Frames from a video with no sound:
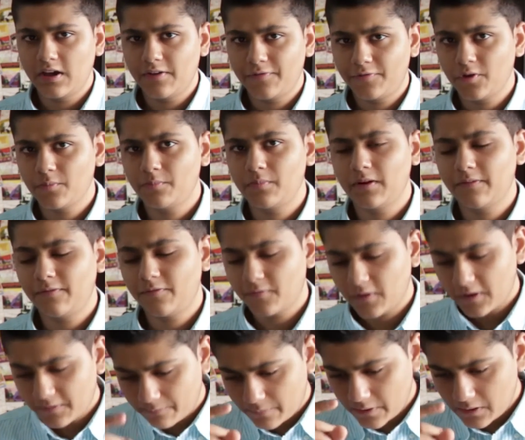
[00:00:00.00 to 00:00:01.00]
If you
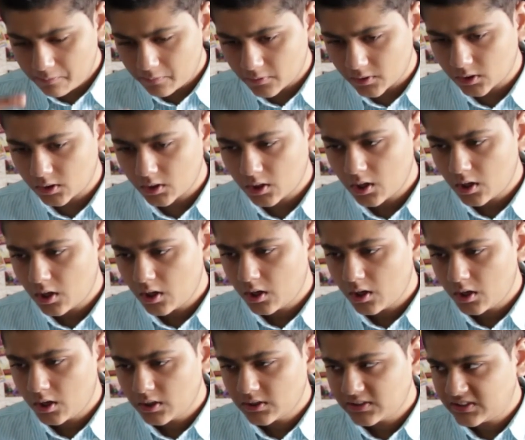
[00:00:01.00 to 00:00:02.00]
if if people
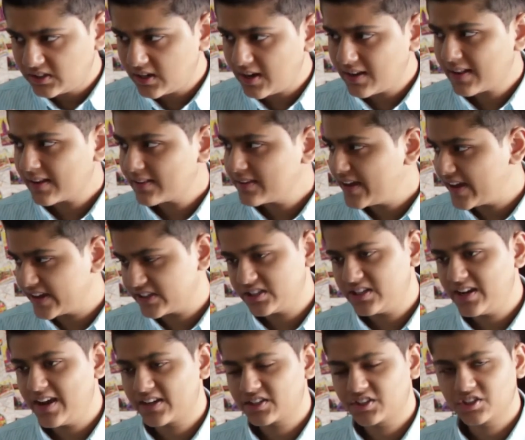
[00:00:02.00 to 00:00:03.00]
say that the
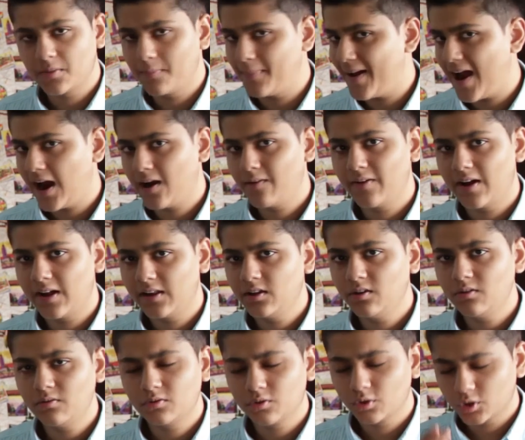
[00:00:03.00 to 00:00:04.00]
STX is a bad
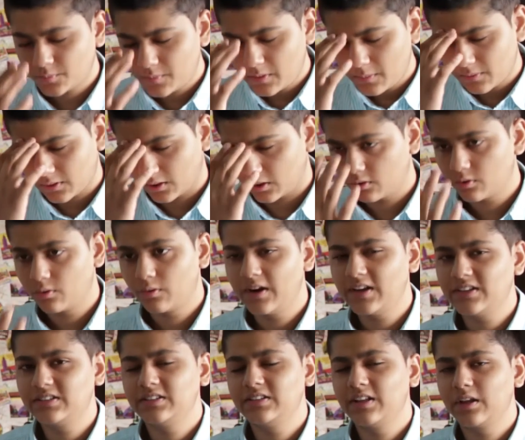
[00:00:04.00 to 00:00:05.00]
value, those people are
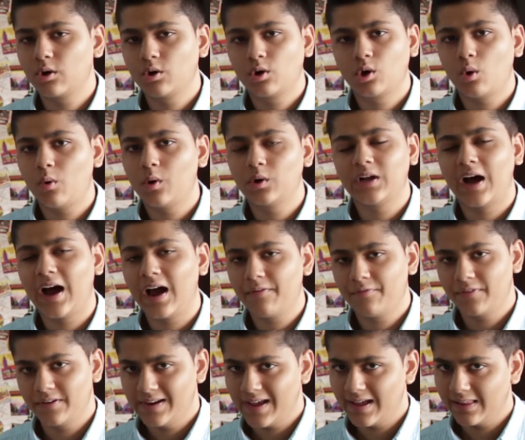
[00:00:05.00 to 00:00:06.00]
crazy. They don't know what
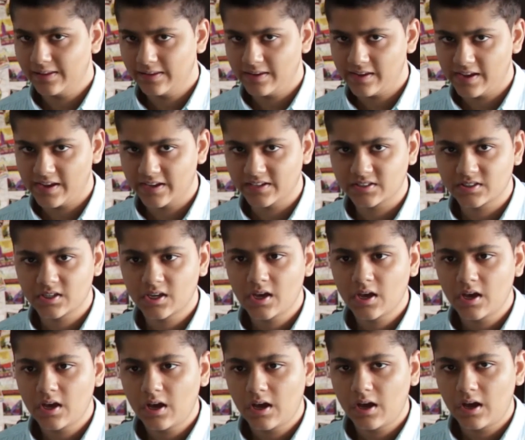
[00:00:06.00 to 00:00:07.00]
high fidelity is.